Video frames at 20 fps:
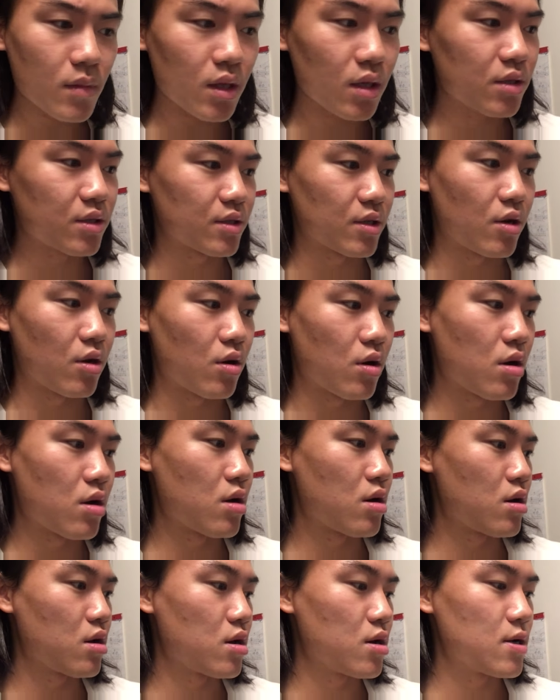So,
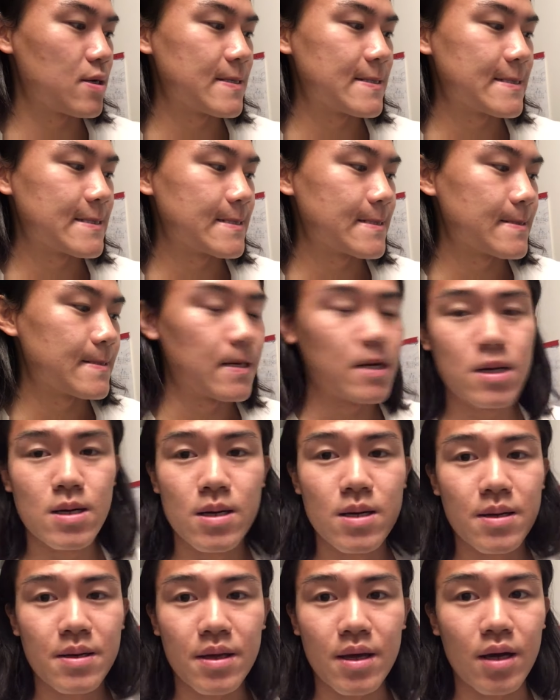
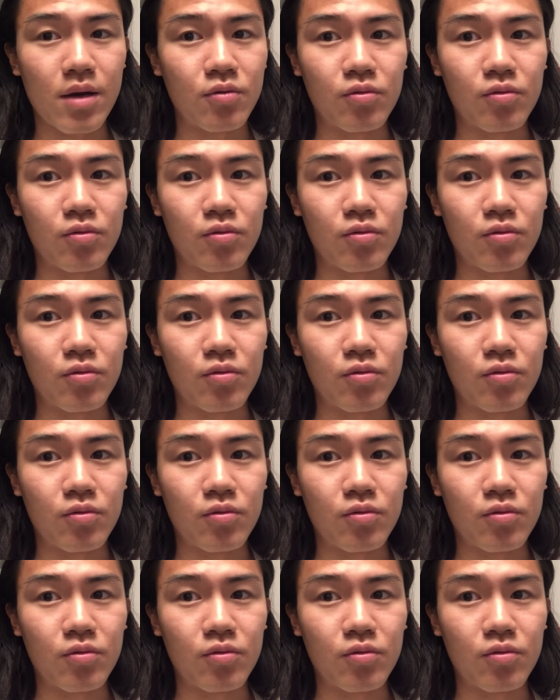yeah,